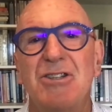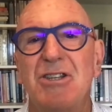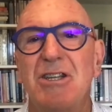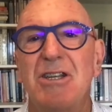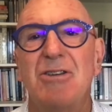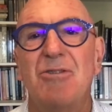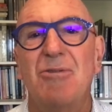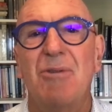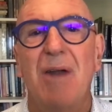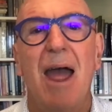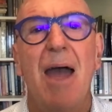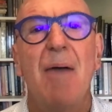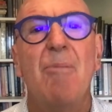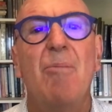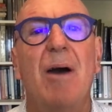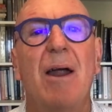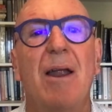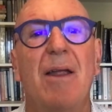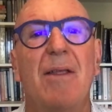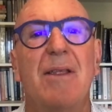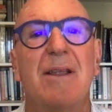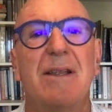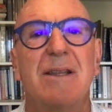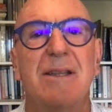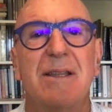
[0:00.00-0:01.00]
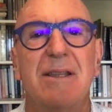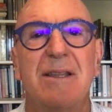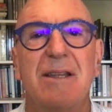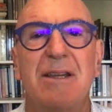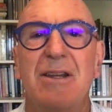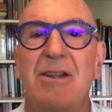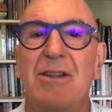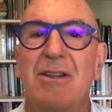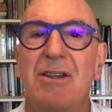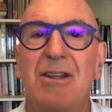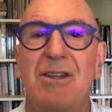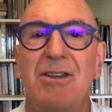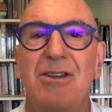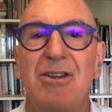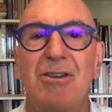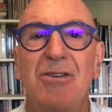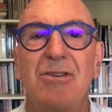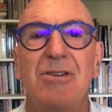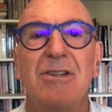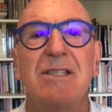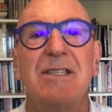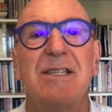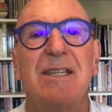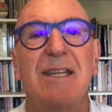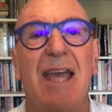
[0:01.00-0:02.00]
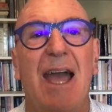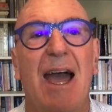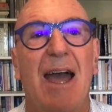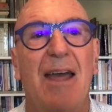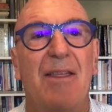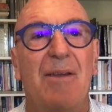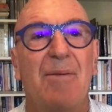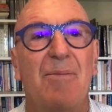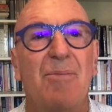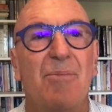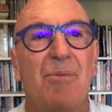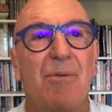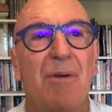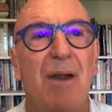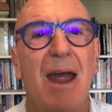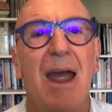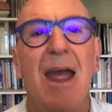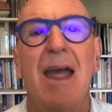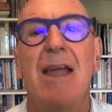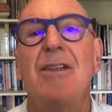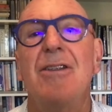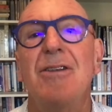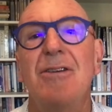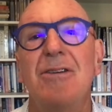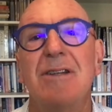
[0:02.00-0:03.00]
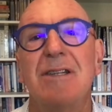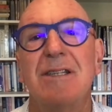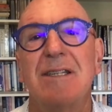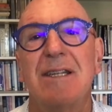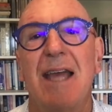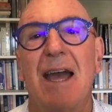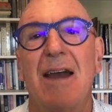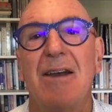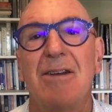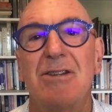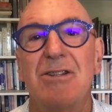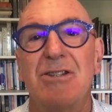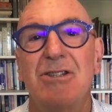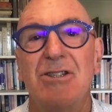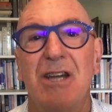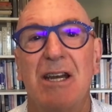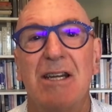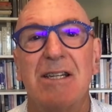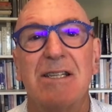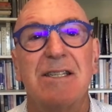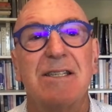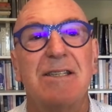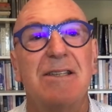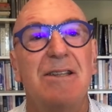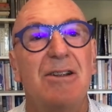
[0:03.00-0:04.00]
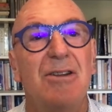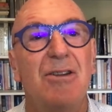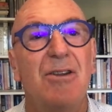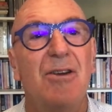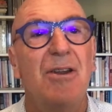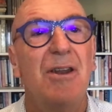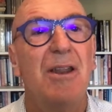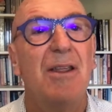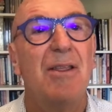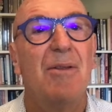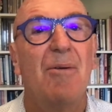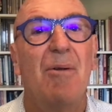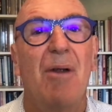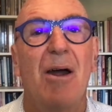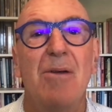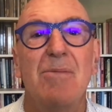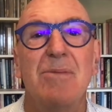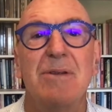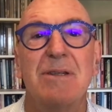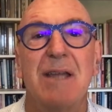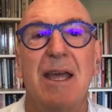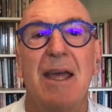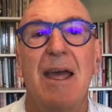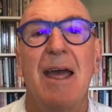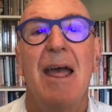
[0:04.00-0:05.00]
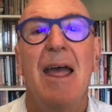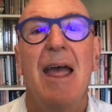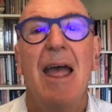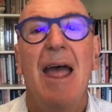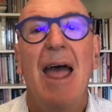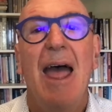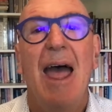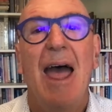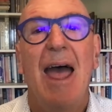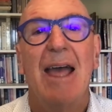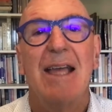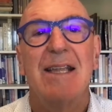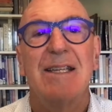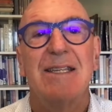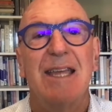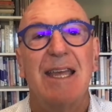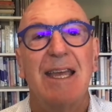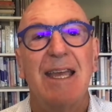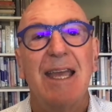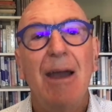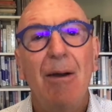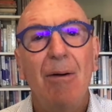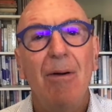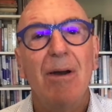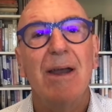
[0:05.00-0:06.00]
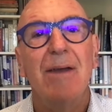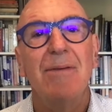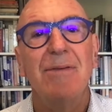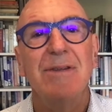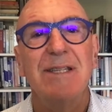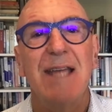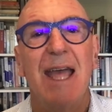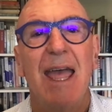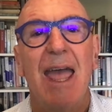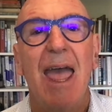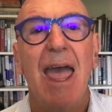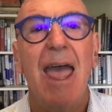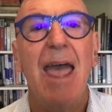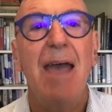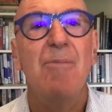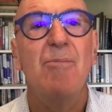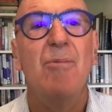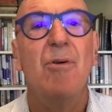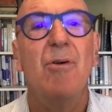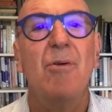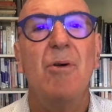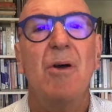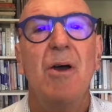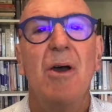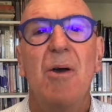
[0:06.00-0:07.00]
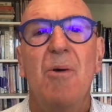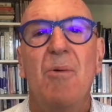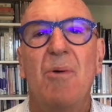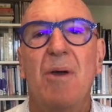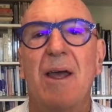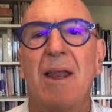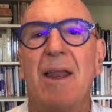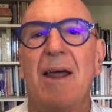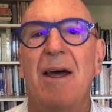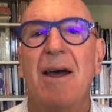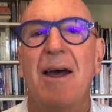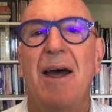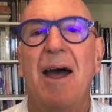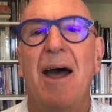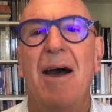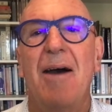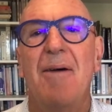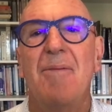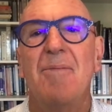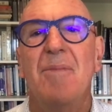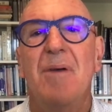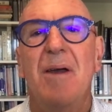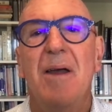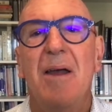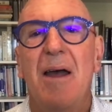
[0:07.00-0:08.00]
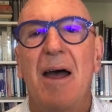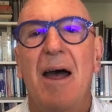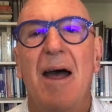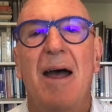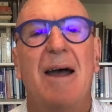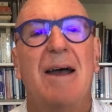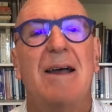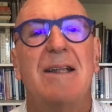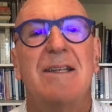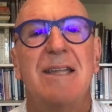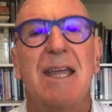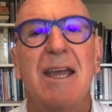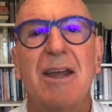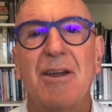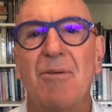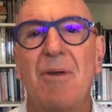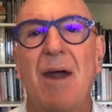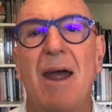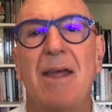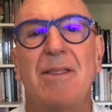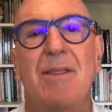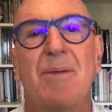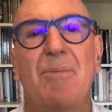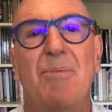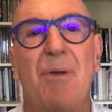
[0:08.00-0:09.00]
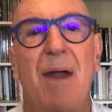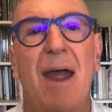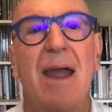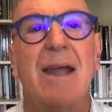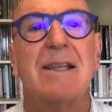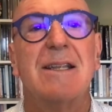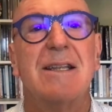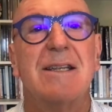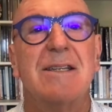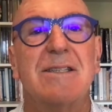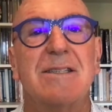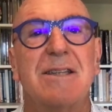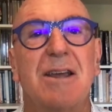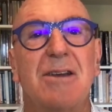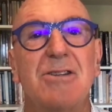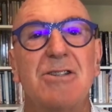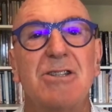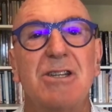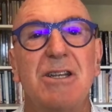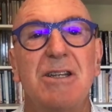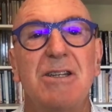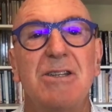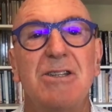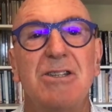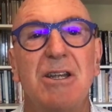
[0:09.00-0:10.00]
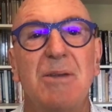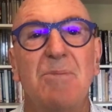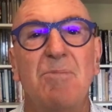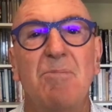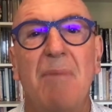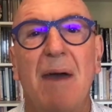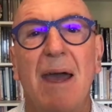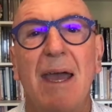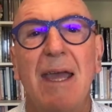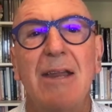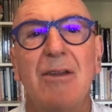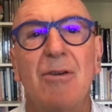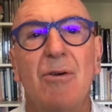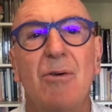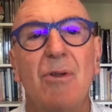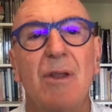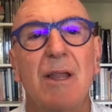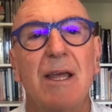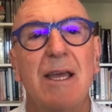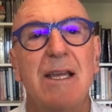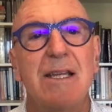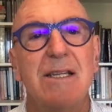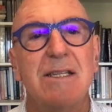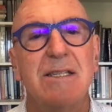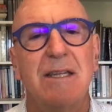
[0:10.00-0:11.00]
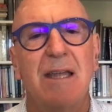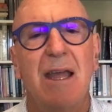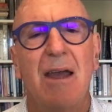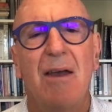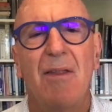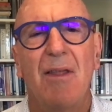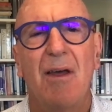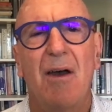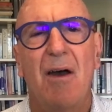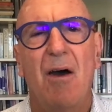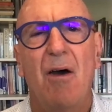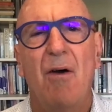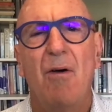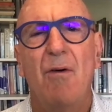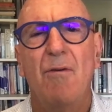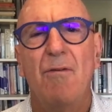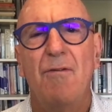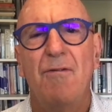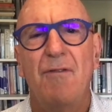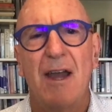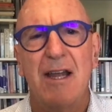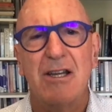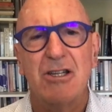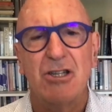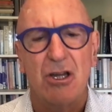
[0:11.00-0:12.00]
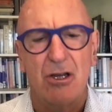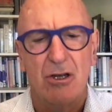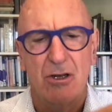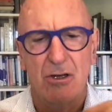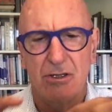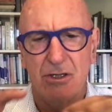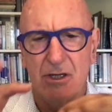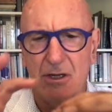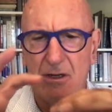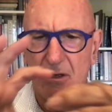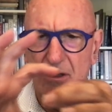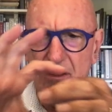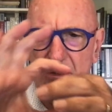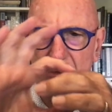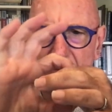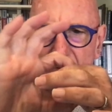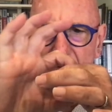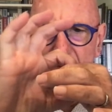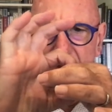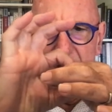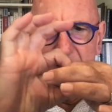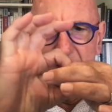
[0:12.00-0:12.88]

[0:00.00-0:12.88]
grabbed one of the new CA, the brand new CA, just learning the ropes there, and said, "Come on, give us a hand. We're going to decorate the practice." So she'd made all these, the old-fashioned sort of loops